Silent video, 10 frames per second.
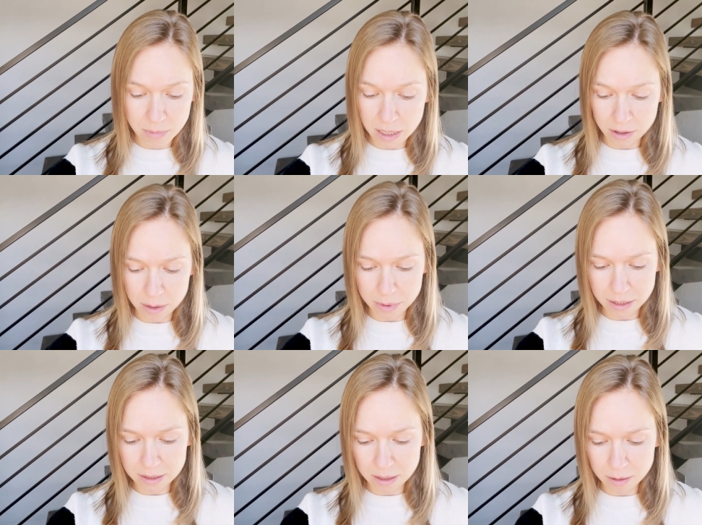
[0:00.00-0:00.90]
incredibly
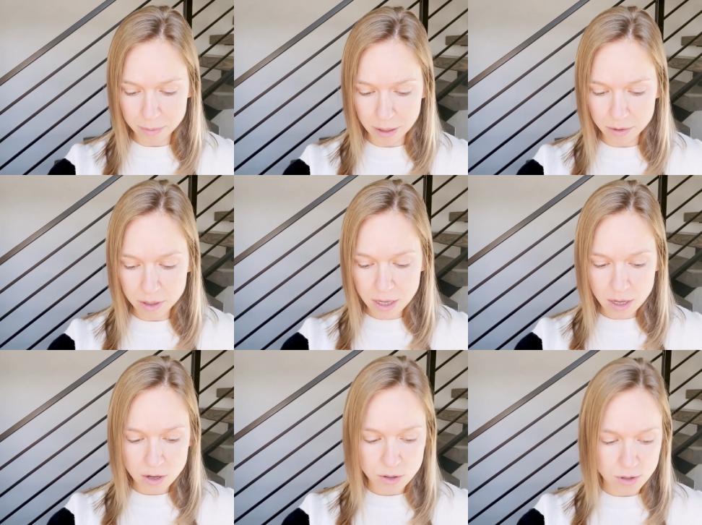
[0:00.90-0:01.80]
excited about.
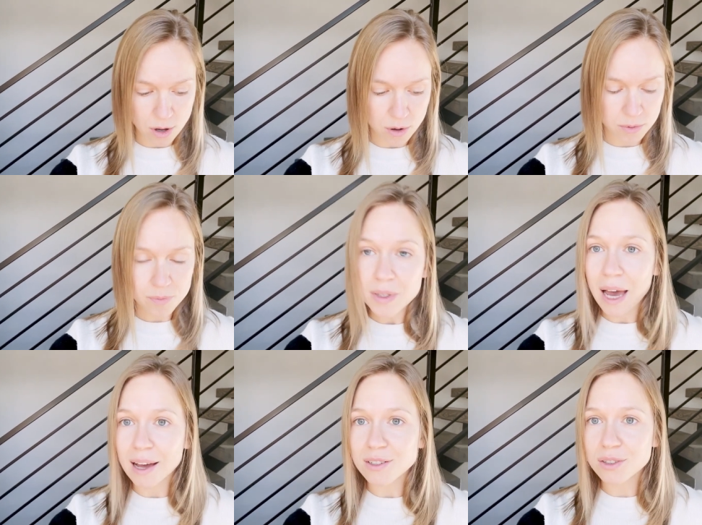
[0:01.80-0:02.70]
So
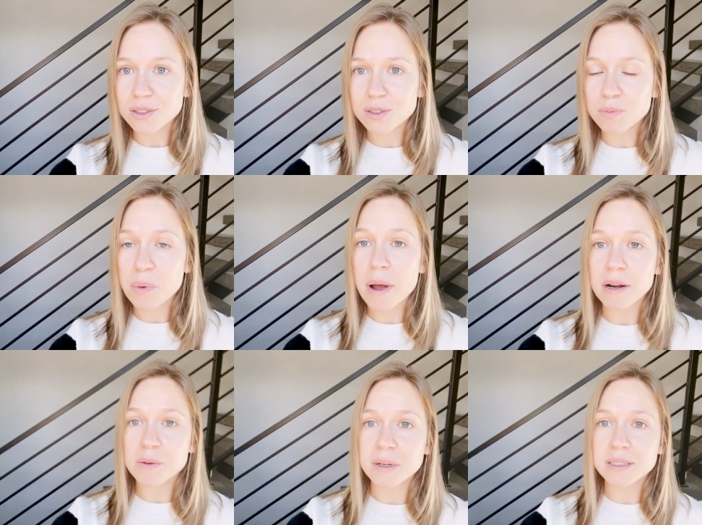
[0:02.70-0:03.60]
yeah, just
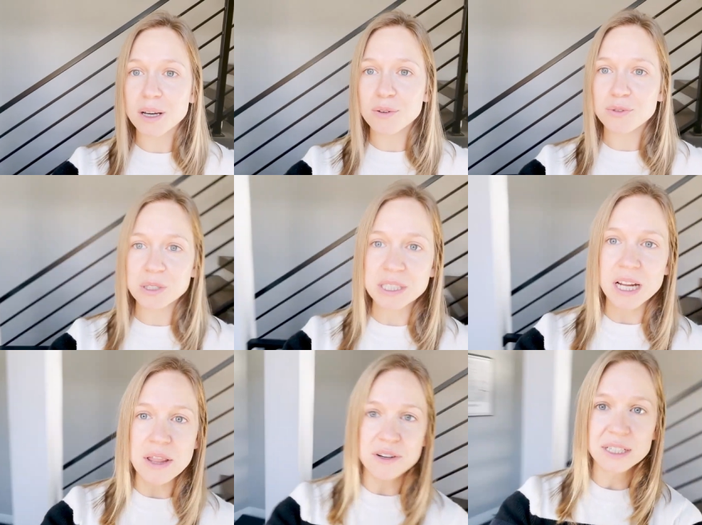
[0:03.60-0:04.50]
preparing myself for
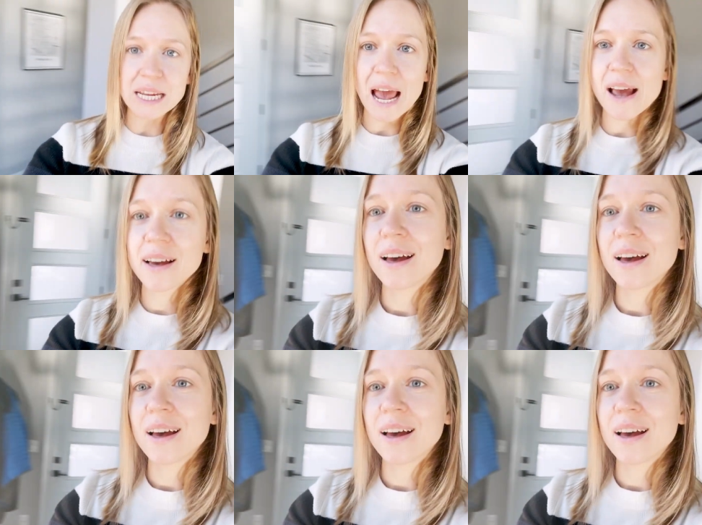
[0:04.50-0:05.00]
another day.